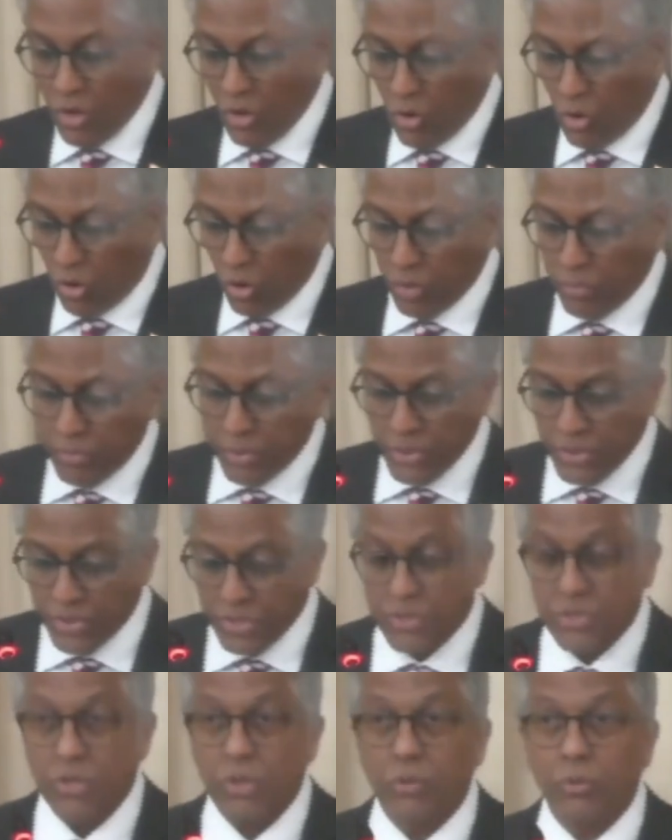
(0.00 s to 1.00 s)
All
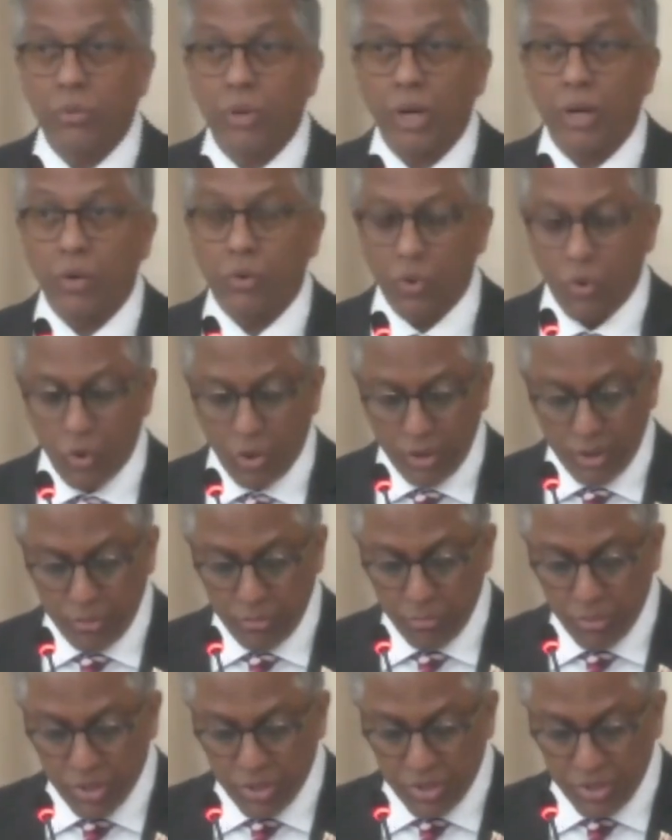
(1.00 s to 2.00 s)
persons on record in
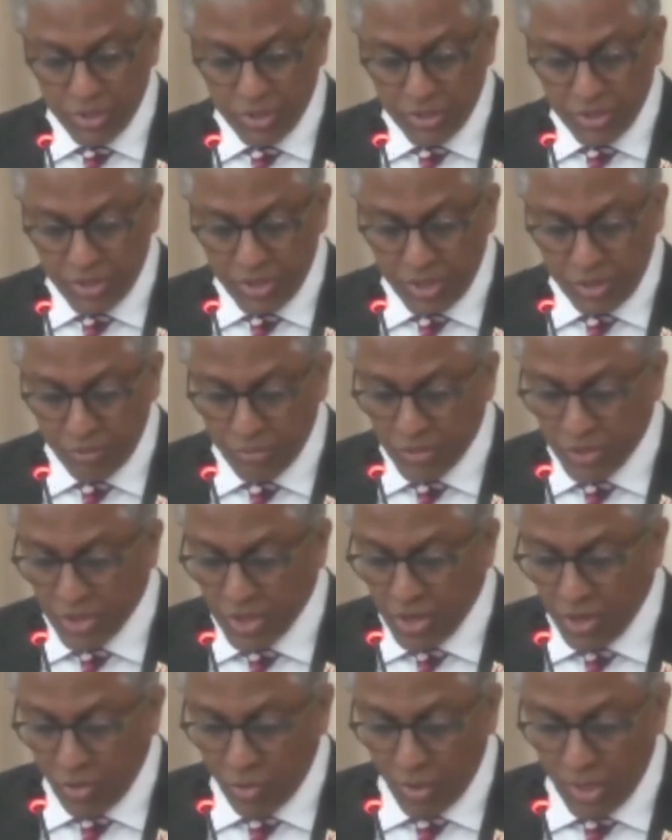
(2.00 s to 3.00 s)
business names,
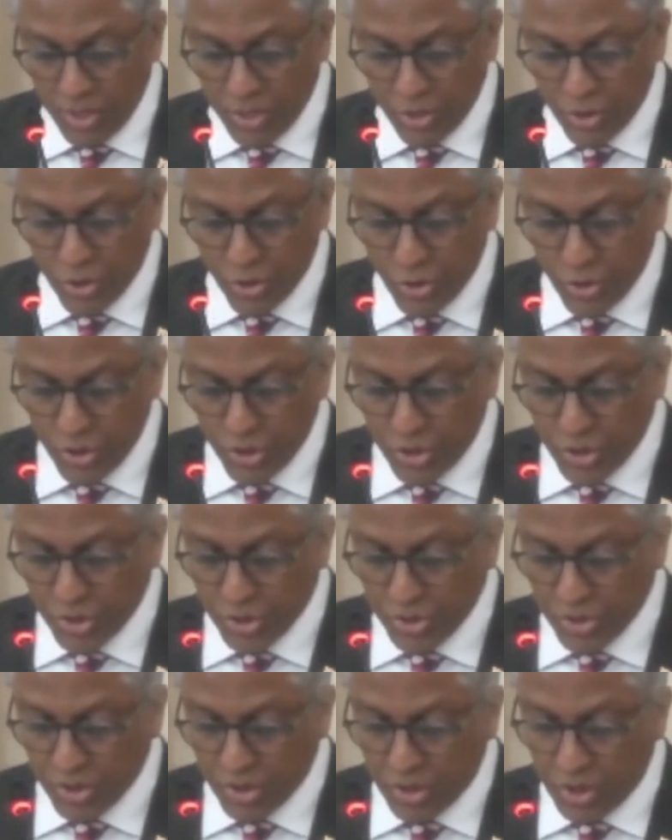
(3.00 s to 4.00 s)

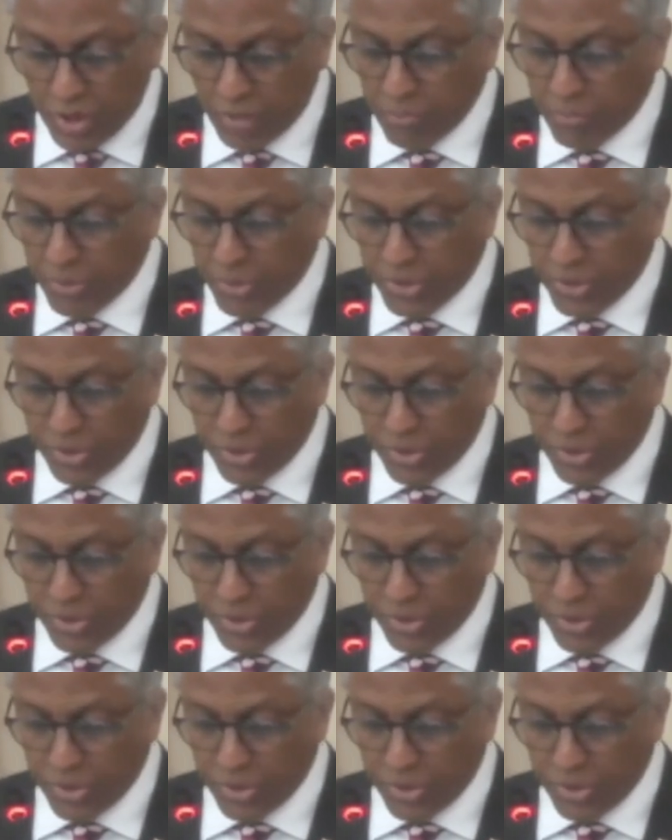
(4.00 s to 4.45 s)
registrations, and company